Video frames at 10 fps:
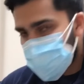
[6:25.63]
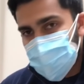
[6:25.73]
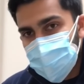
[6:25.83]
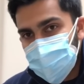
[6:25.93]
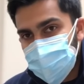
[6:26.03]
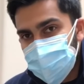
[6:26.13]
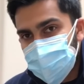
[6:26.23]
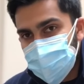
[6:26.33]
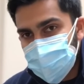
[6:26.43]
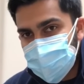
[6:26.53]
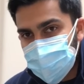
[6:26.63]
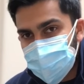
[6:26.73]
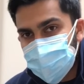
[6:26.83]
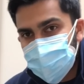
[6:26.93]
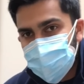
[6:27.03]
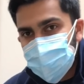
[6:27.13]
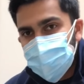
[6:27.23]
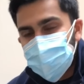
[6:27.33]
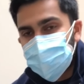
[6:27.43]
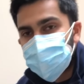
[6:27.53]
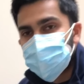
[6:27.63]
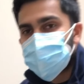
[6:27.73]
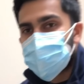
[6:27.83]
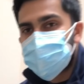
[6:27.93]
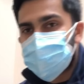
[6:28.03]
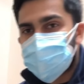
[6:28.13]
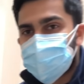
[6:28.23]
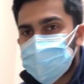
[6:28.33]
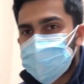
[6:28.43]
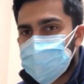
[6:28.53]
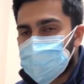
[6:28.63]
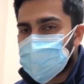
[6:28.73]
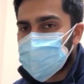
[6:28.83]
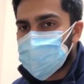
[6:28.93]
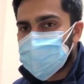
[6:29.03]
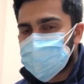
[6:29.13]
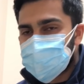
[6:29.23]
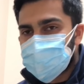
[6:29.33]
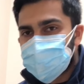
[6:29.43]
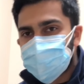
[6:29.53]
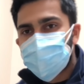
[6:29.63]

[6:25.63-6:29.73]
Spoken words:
and exhale. You can do 5 cycles in this position.